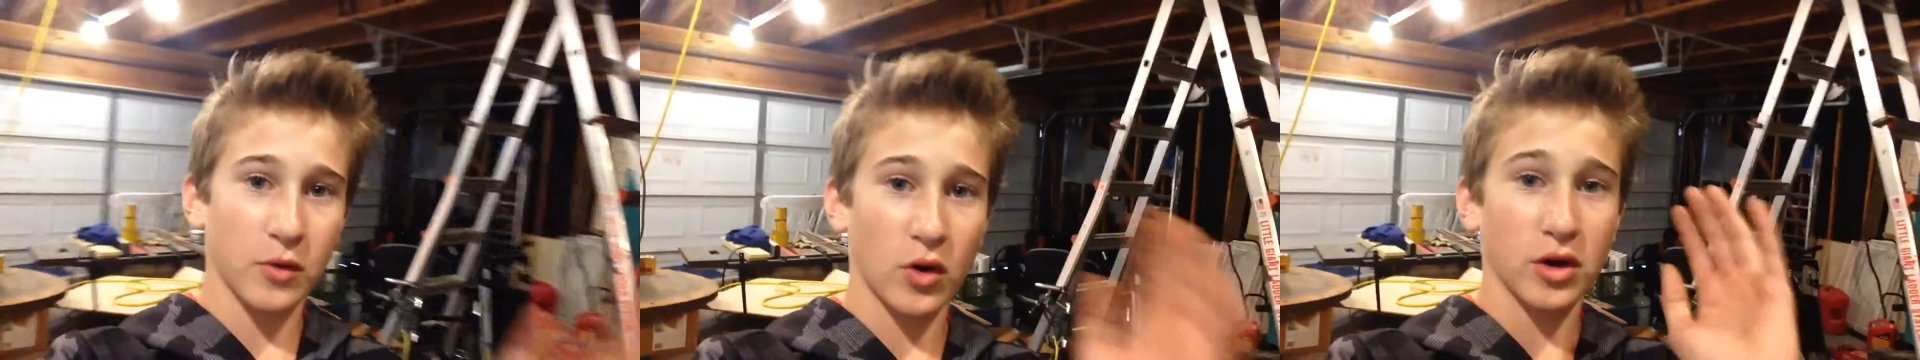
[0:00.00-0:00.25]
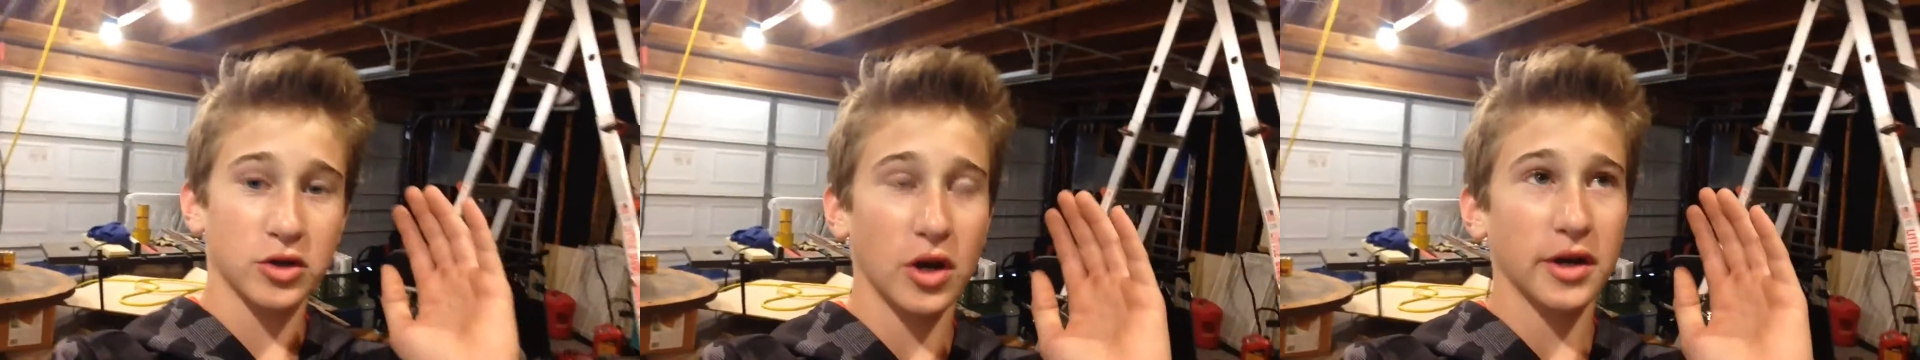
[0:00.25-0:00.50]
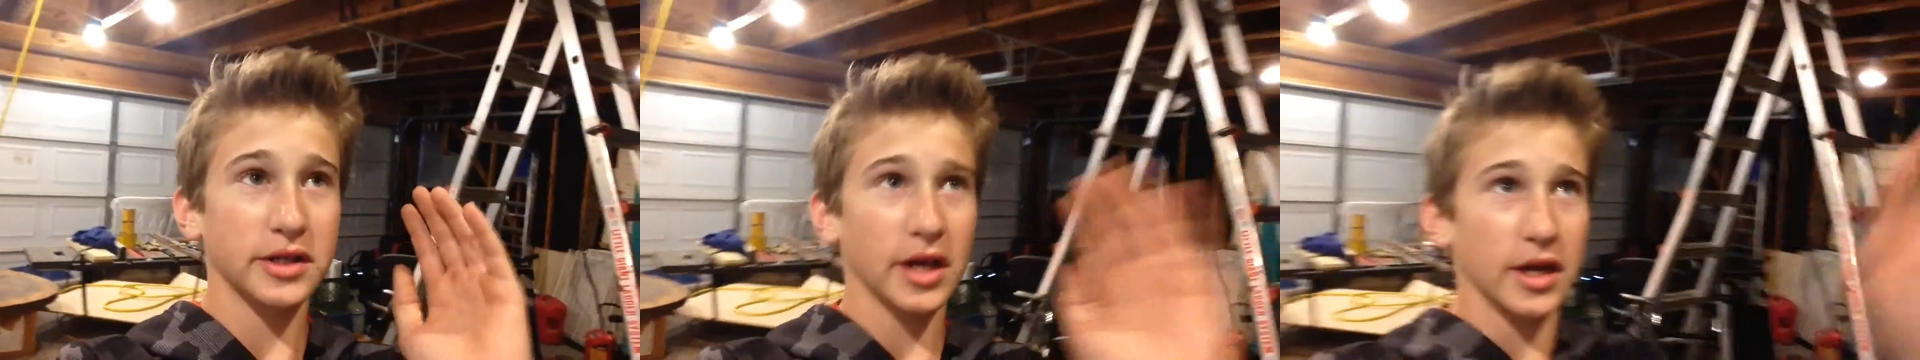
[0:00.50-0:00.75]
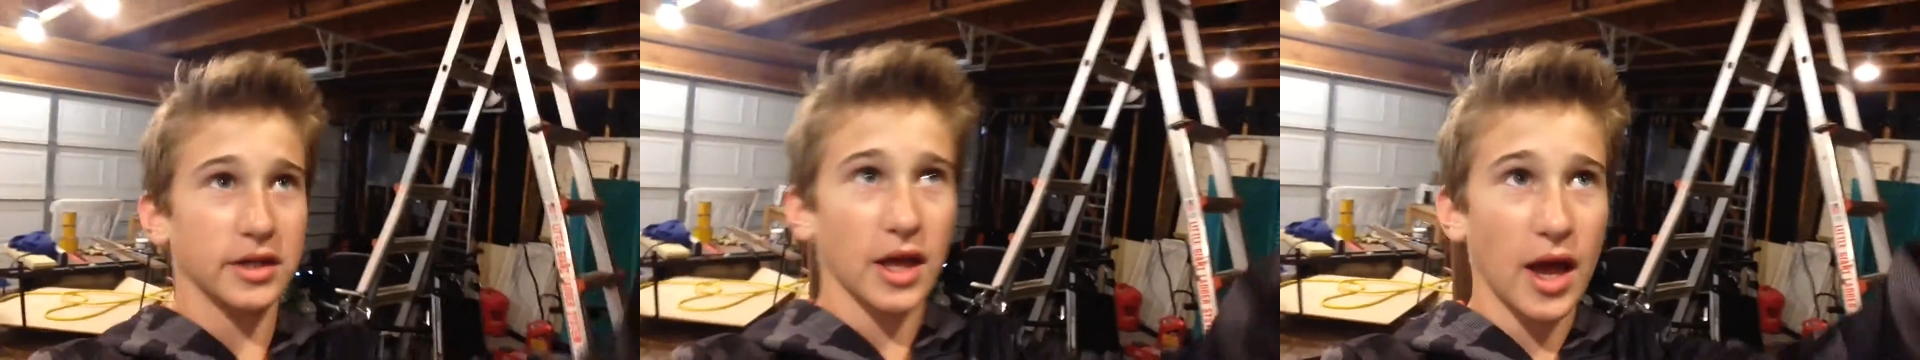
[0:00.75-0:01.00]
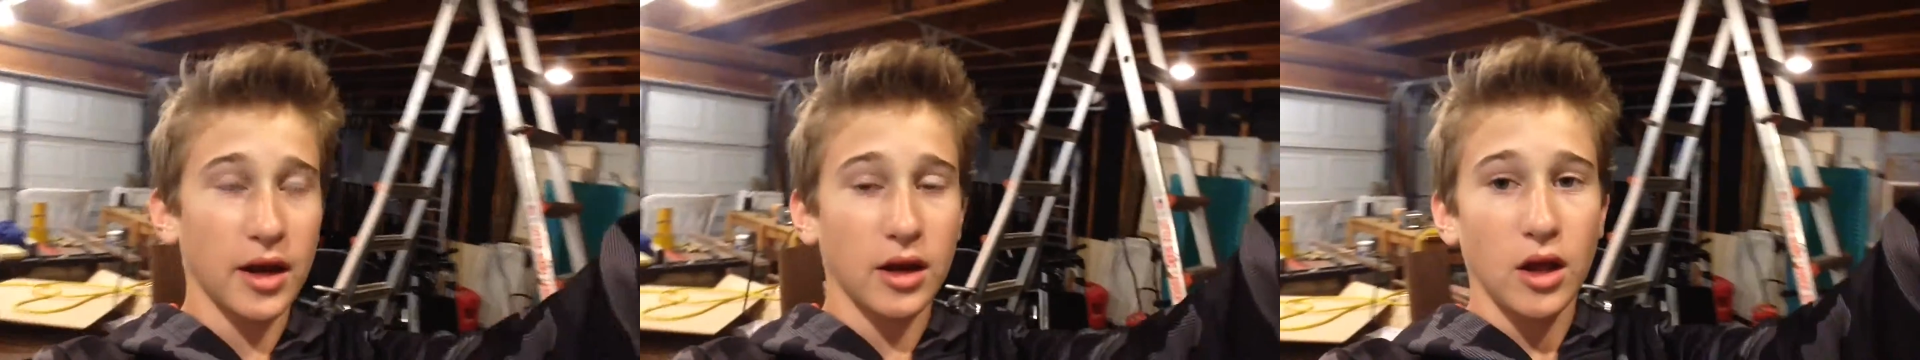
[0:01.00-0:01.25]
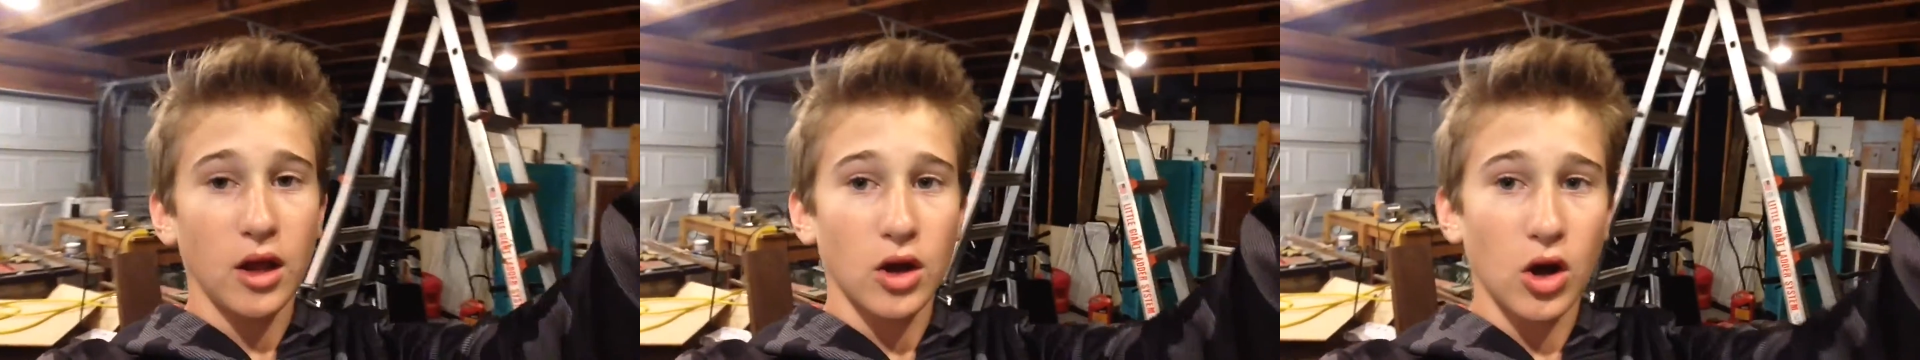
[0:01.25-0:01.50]
But what I was trying to say is that
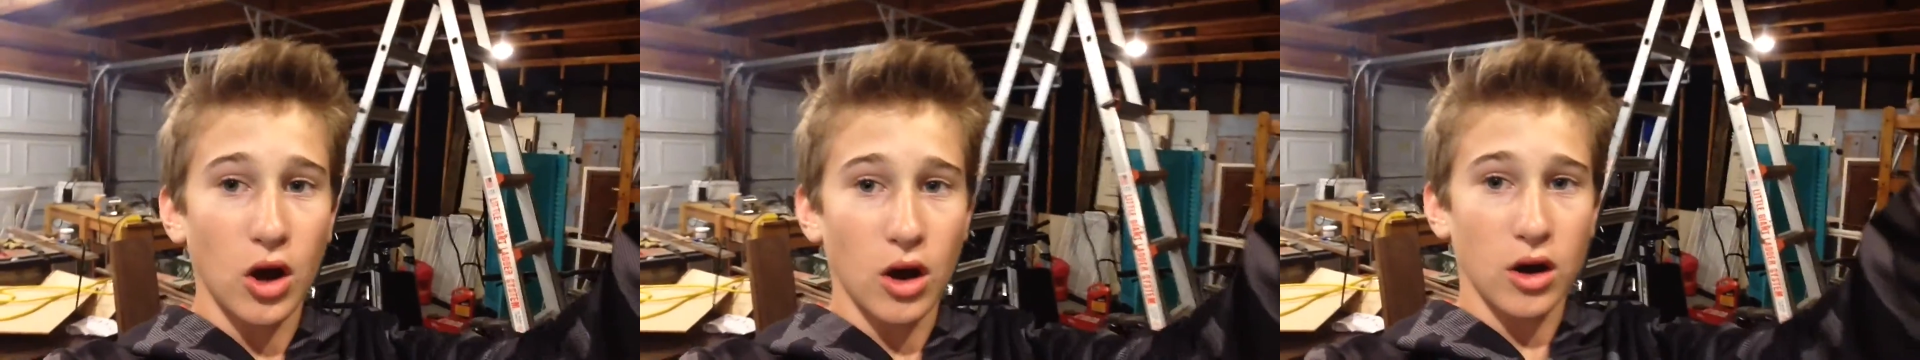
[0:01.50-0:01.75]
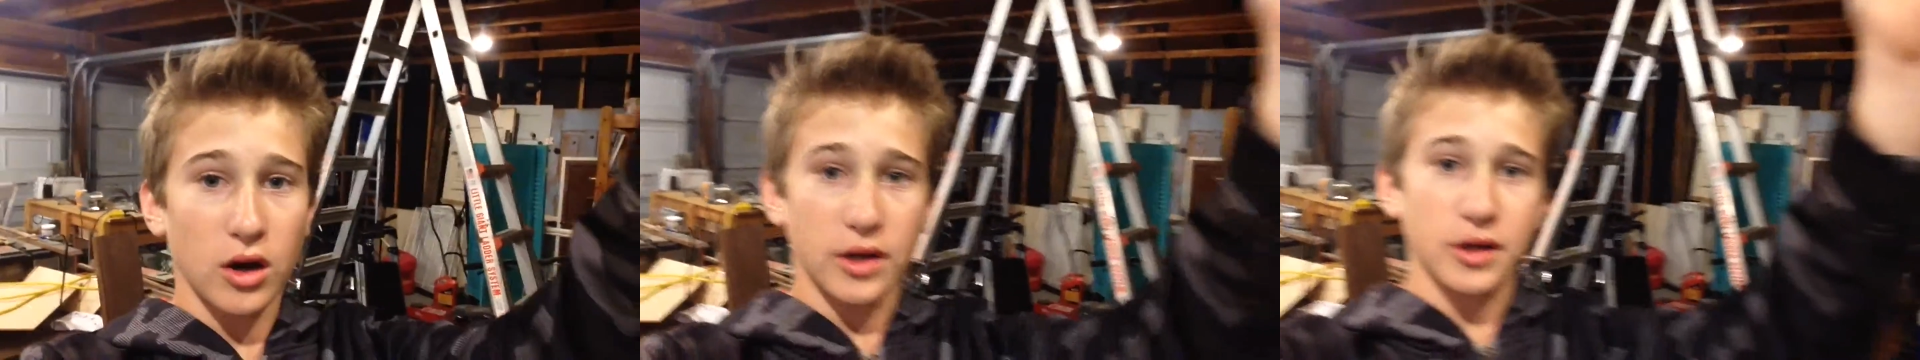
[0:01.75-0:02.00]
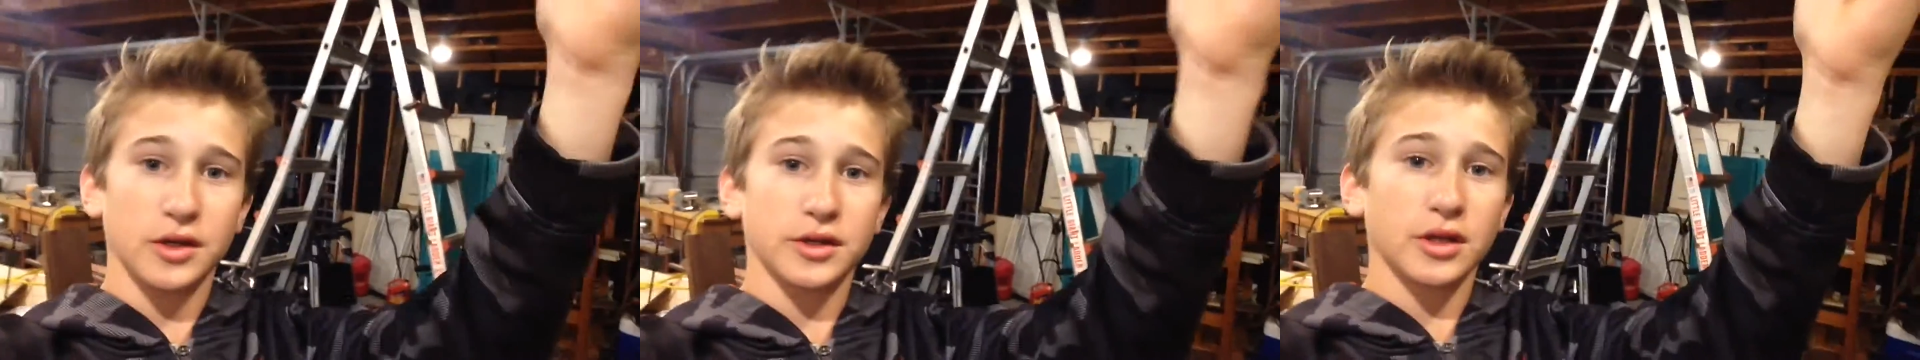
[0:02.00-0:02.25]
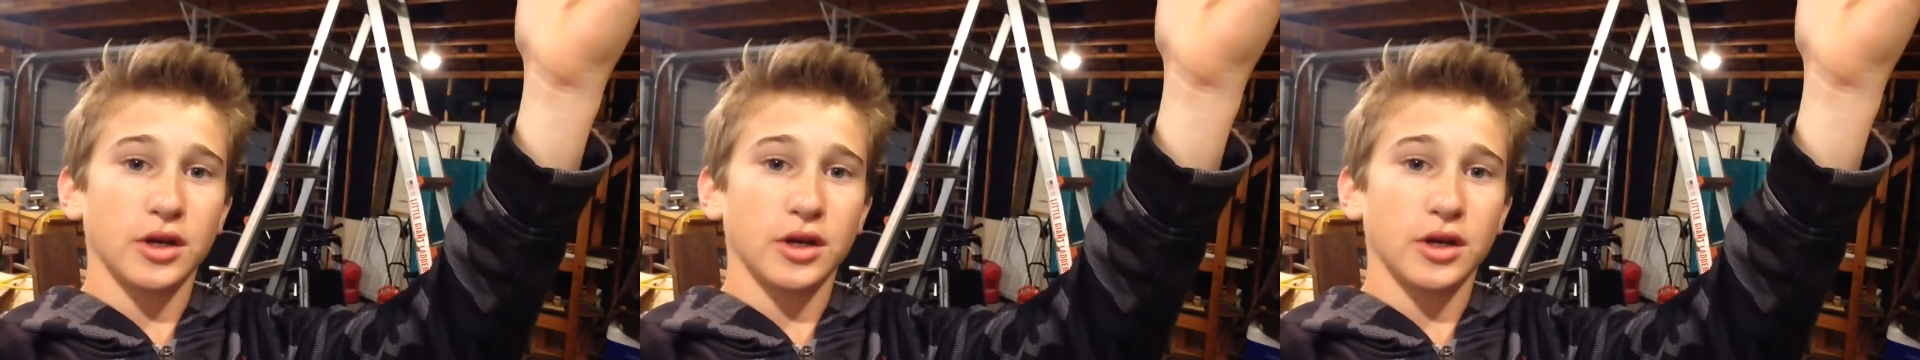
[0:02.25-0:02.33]
car is